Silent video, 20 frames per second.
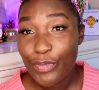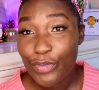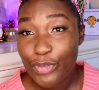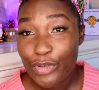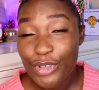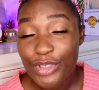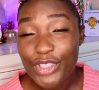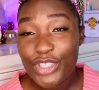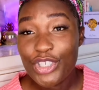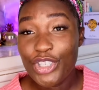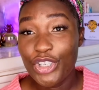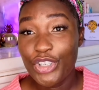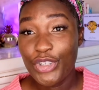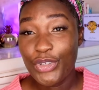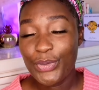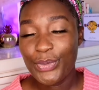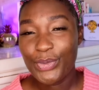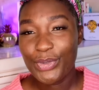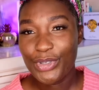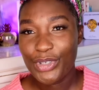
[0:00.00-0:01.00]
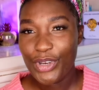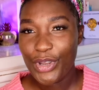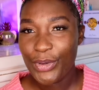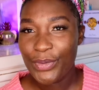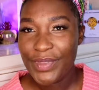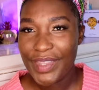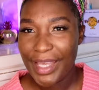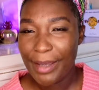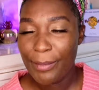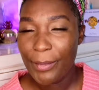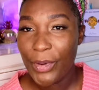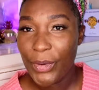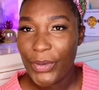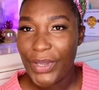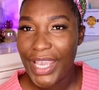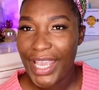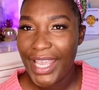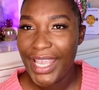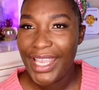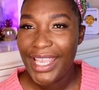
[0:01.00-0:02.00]
fruits you will know them,
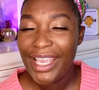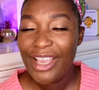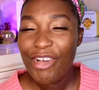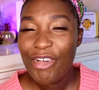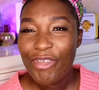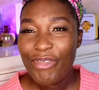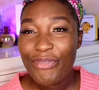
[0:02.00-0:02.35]
okay?